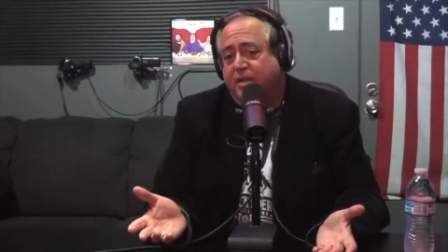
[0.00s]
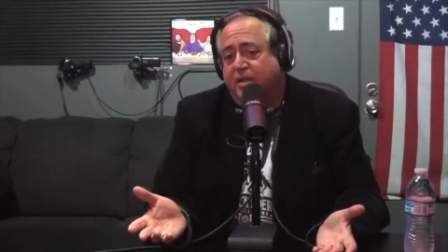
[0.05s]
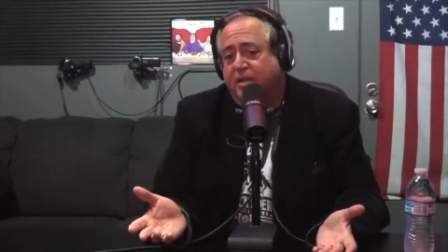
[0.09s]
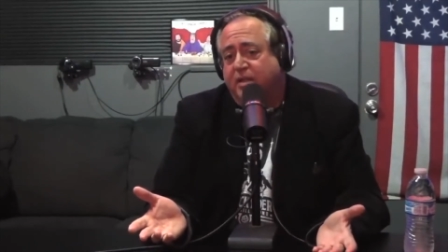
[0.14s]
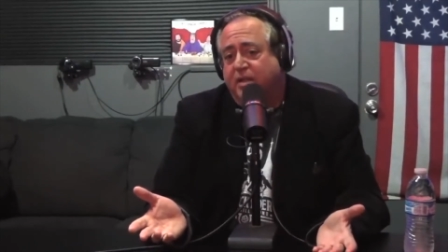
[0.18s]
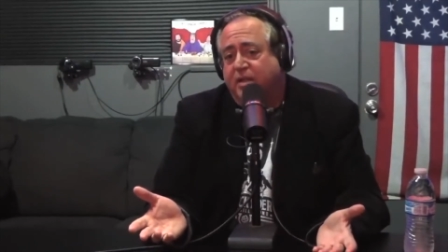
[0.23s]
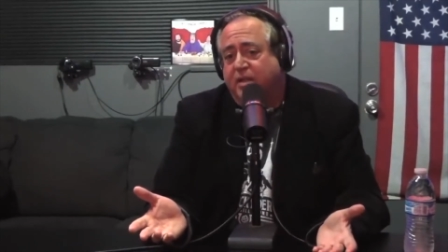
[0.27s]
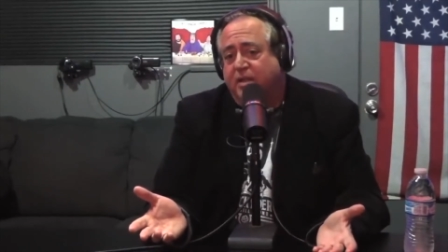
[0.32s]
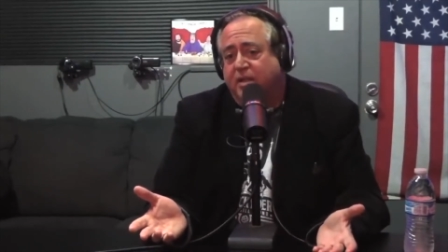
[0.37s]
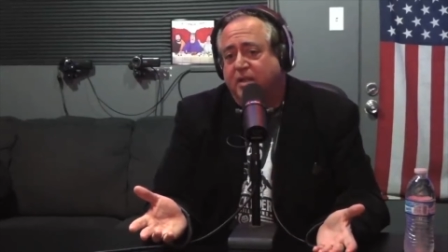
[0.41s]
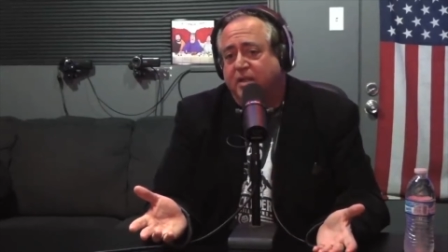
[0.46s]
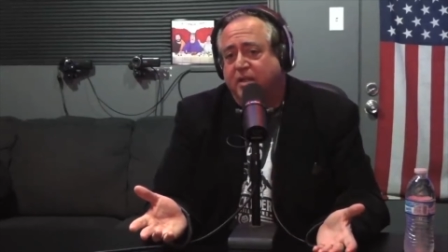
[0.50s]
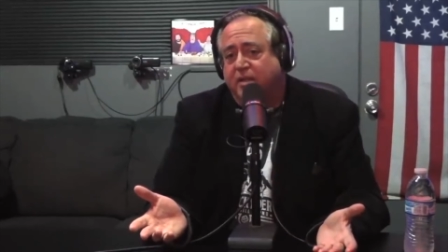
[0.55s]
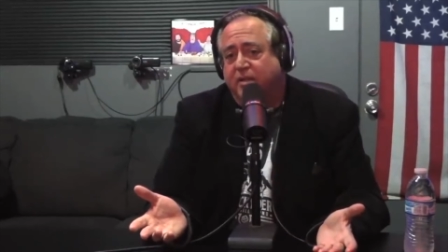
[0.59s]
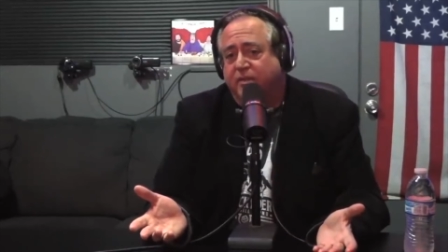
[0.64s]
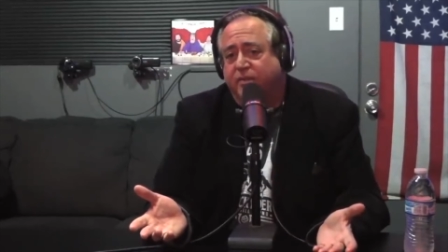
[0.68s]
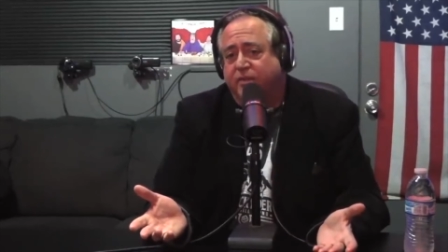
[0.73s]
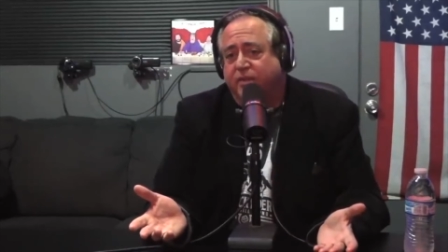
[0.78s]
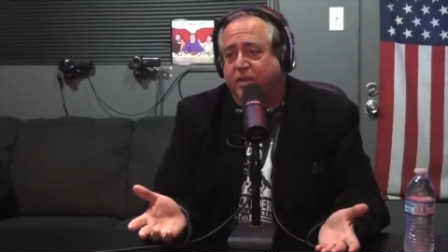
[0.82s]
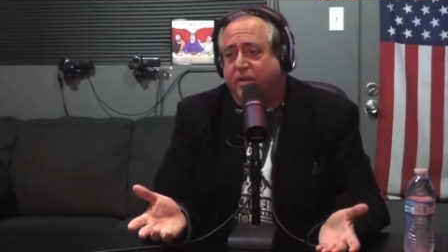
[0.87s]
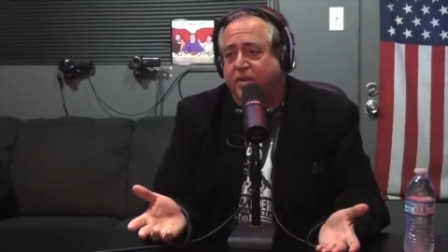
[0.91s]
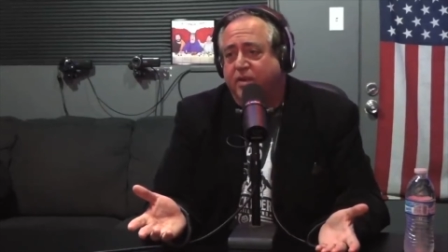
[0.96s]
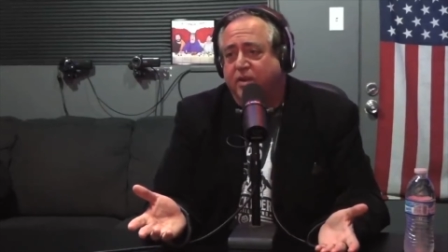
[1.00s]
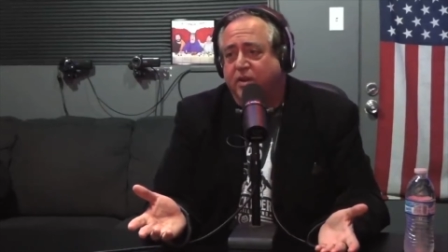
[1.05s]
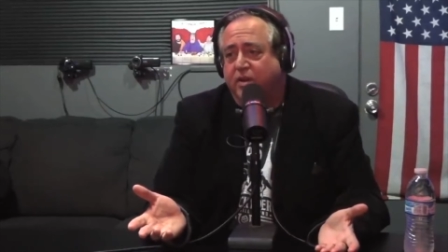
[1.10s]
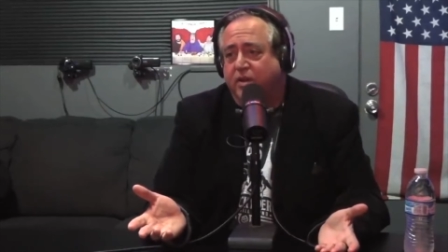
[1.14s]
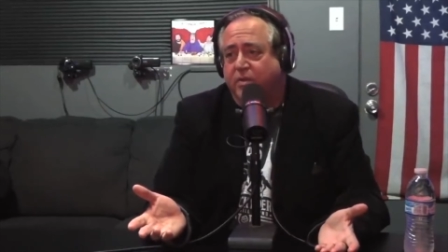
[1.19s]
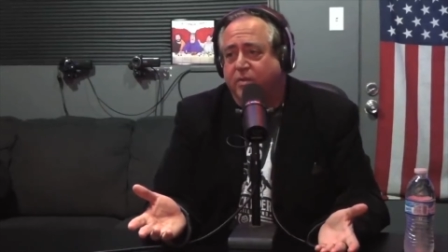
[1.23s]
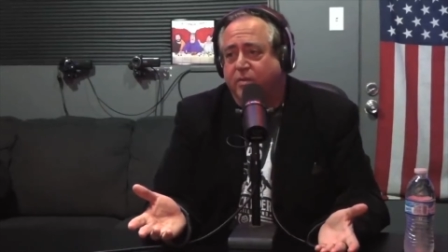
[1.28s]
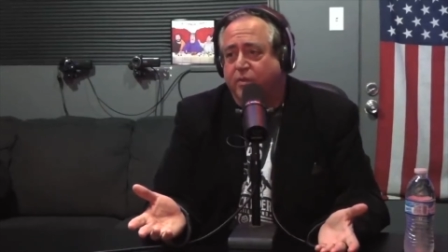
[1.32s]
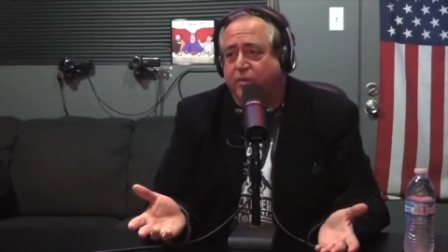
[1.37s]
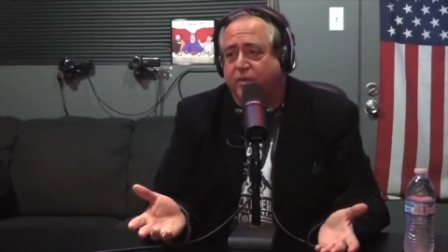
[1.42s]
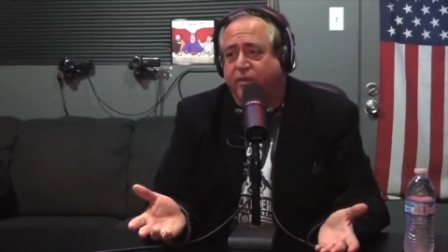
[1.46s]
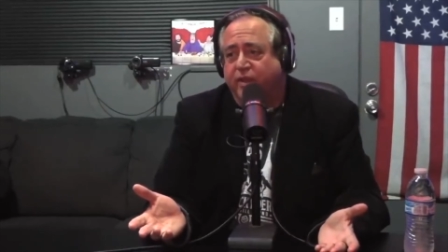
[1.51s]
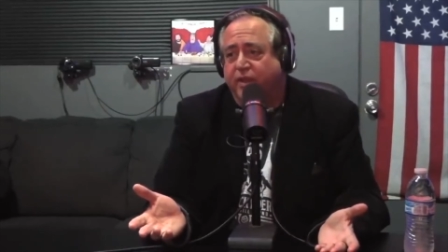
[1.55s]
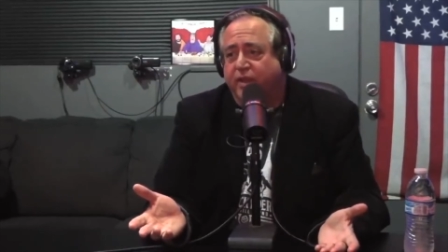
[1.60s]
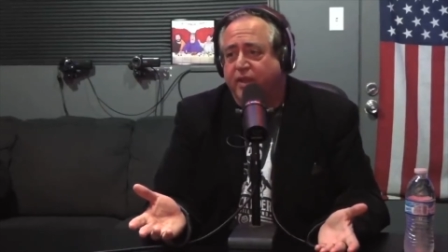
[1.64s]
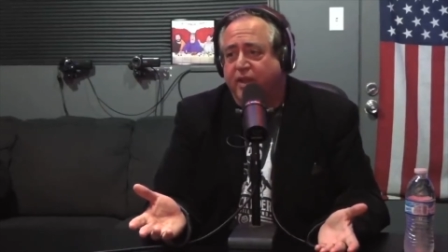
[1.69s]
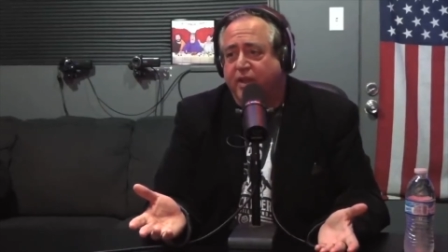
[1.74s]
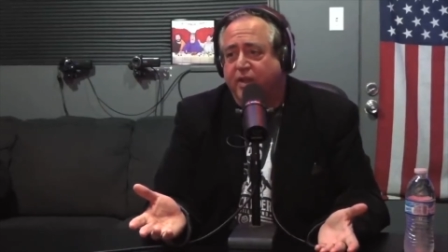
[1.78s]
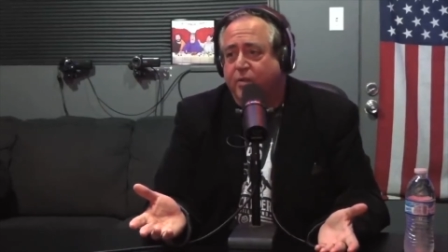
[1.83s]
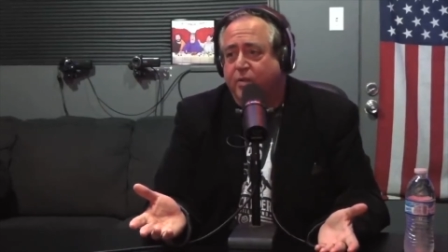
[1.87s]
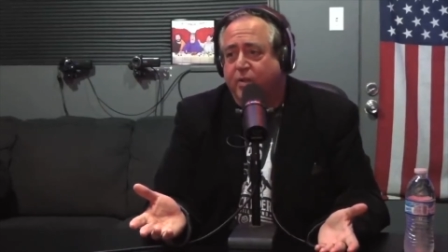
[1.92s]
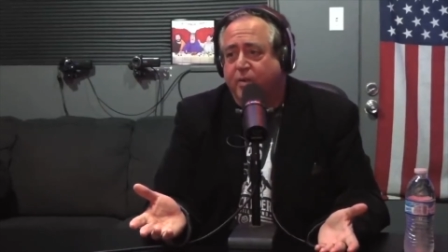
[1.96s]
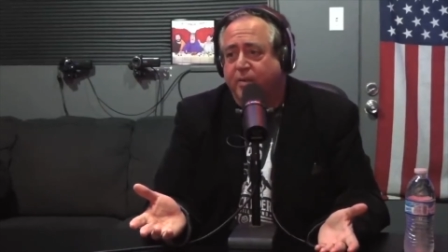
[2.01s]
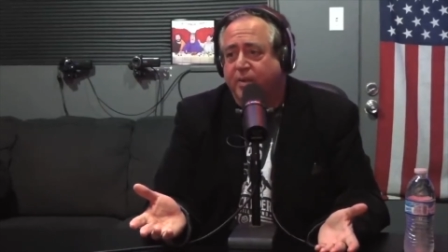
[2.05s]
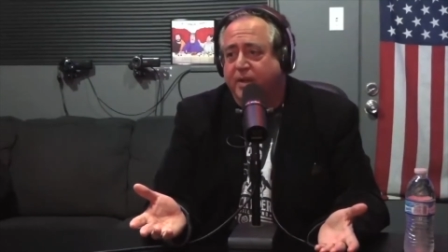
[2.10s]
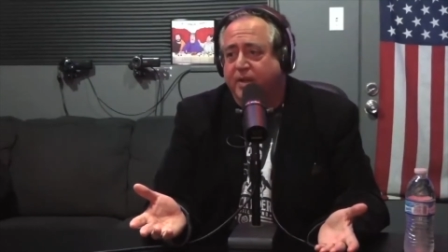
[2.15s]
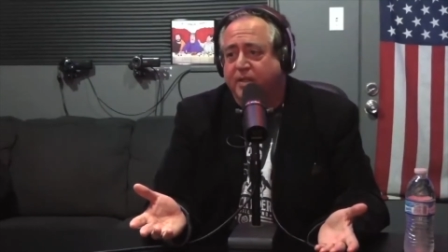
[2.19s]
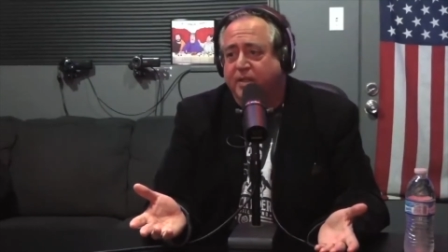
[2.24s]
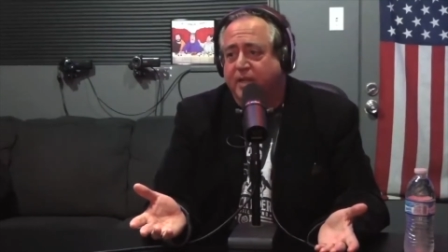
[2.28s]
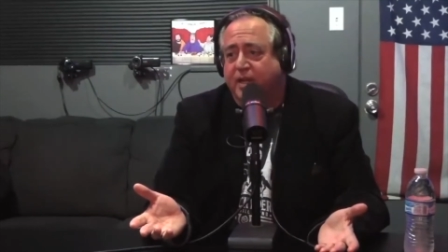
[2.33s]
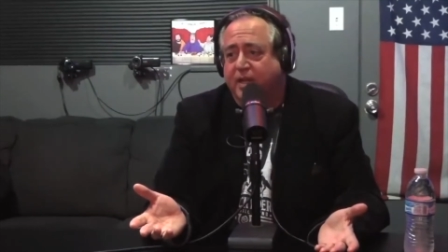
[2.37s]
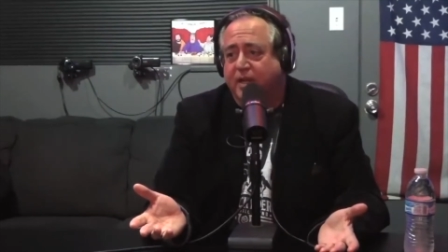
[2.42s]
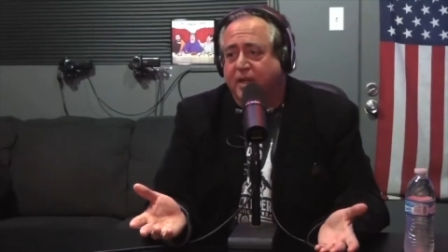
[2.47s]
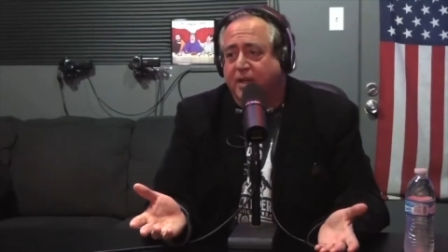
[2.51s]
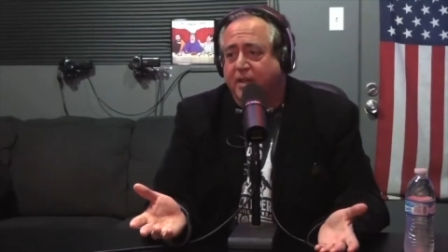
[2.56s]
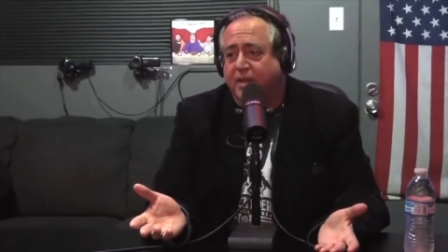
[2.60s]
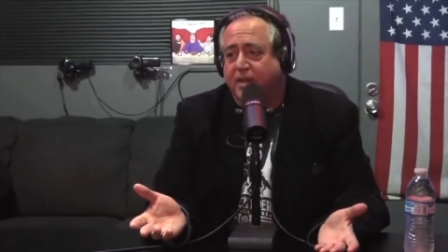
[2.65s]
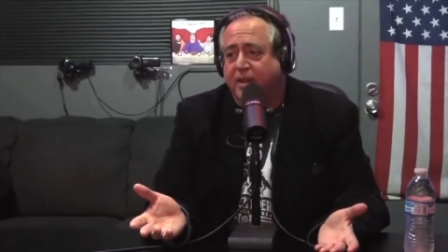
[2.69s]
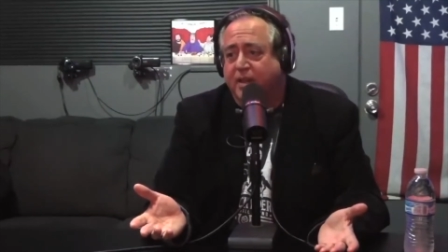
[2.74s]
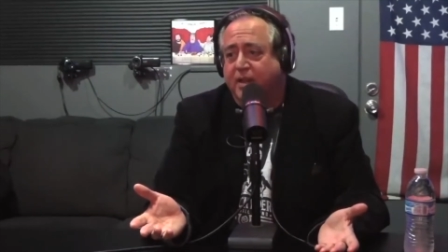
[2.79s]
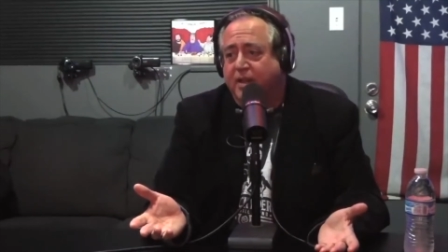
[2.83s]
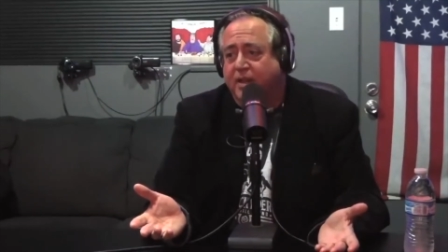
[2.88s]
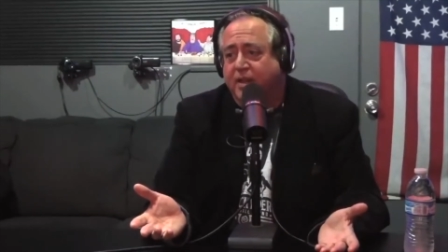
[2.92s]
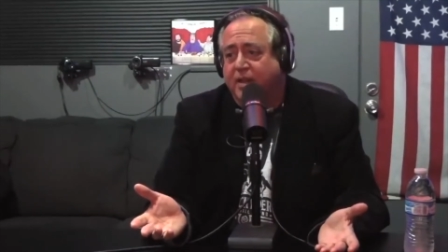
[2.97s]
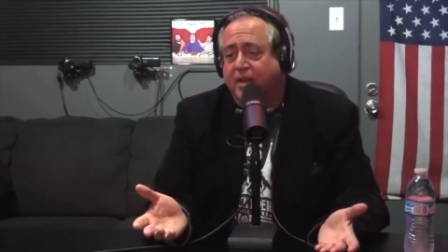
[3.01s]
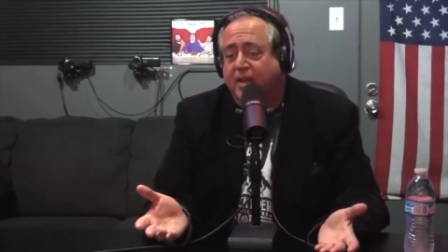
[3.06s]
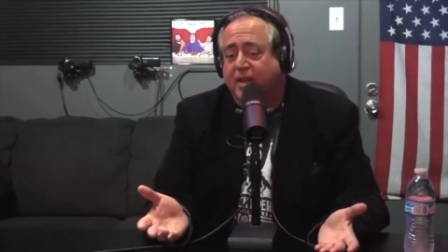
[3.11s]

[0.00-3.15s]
uh, for the good of the movie, they didn't want me to say nothing.